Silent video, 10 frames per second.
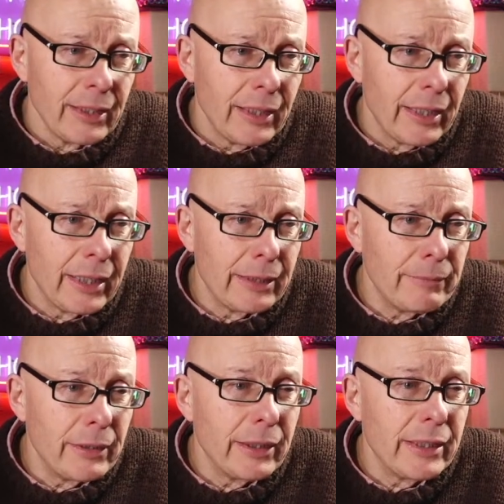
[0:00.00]

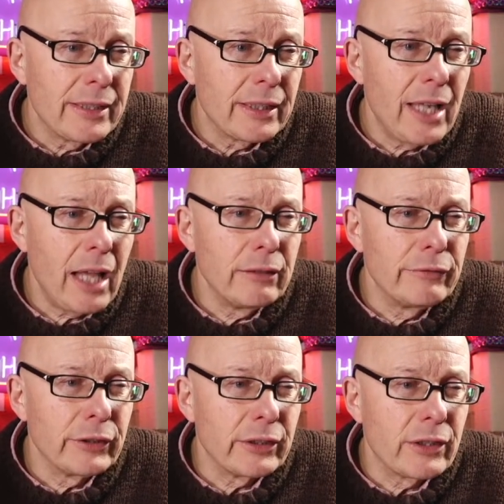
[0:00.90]
It's a
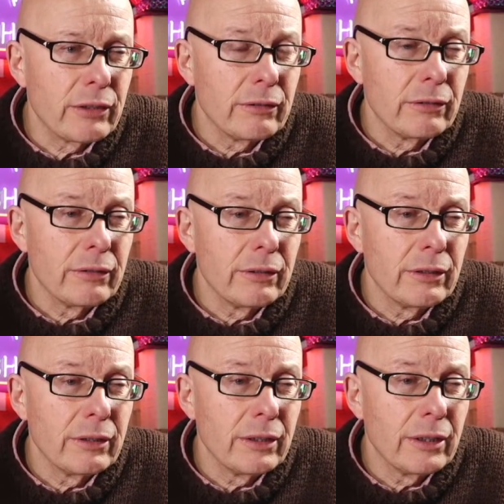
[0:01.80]
culvert.
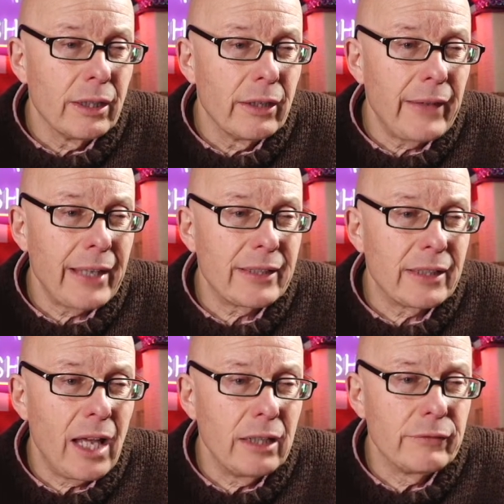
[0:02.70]
That's a
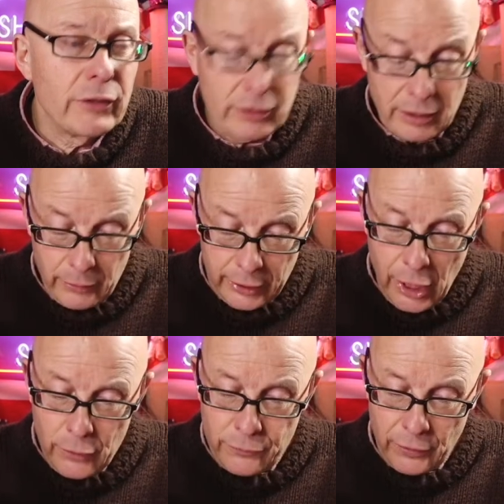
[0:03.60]
culvert. Oh, a
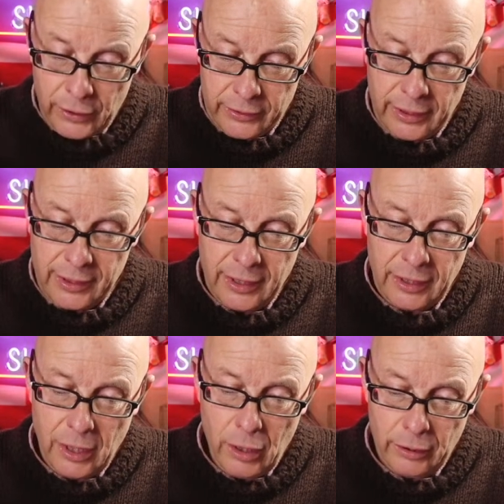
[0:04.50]
covert. Is
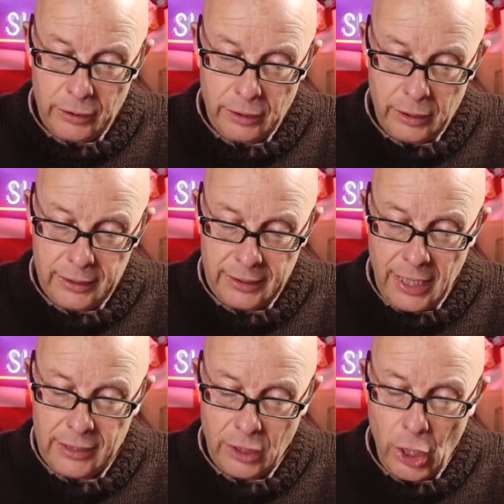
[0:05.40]
it it
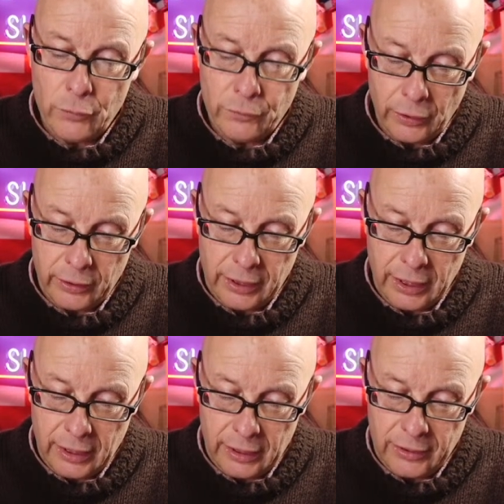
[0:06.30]
says covert
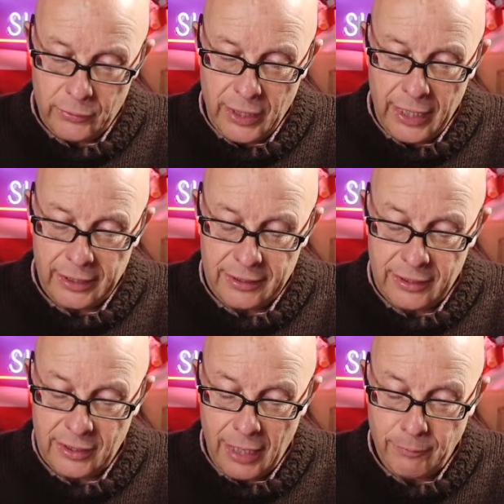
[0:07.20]
here. Is you saying it's the
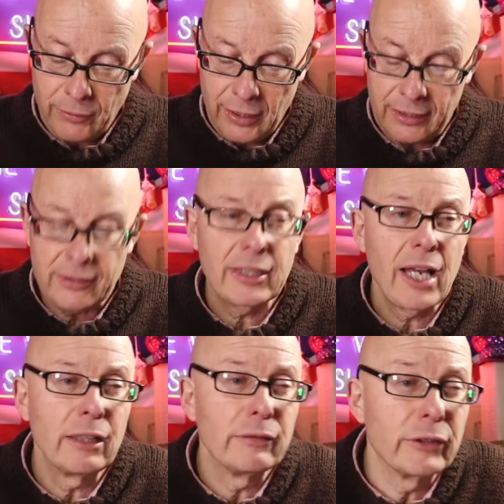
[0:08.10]
same thing as a
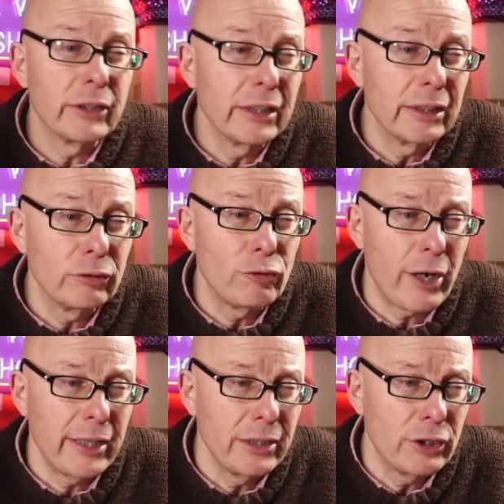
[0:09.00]
culvert, a little
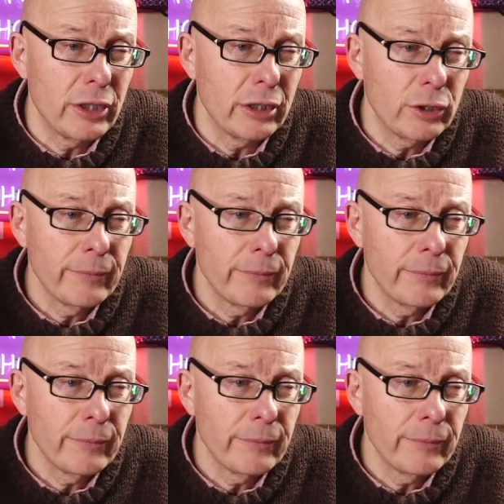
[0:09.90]
drainage ditch?